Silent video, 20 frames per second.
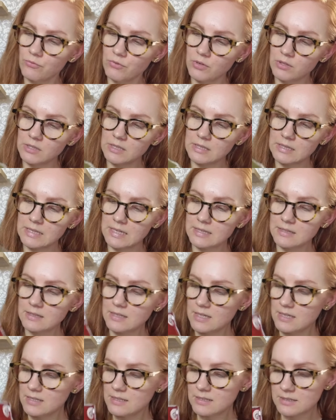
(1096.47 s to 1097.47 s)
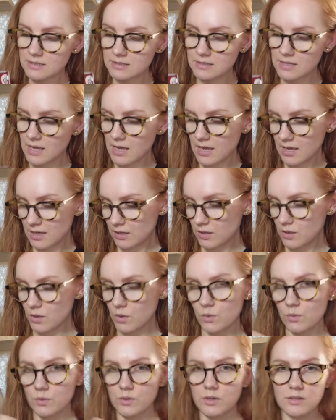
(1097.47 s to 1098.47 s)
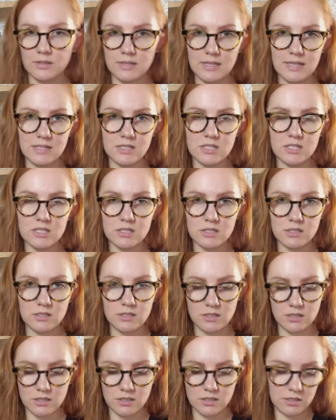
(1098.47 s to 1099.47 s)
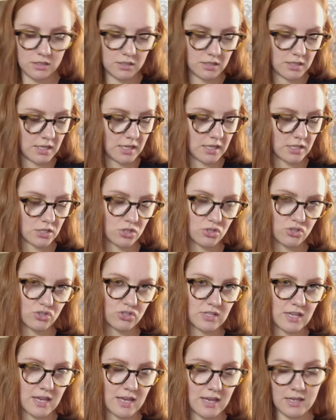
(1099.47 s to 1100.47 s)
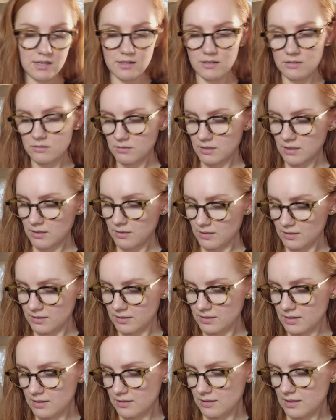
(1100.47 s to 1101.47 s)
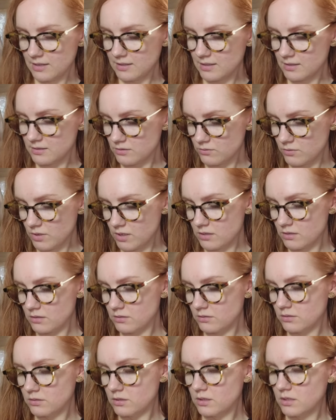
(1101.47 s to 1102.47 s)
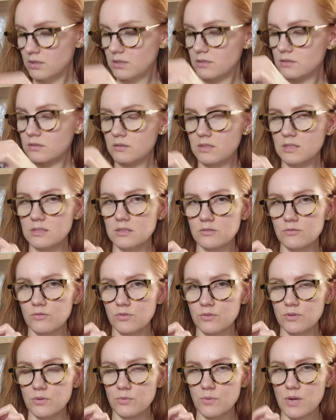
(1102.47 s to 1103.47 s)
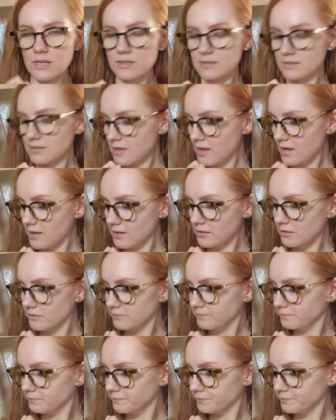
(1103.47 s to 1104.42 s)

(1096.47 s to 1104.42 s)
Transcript: folded like this and go on each side. I think you get like this, right? So this is for the right side.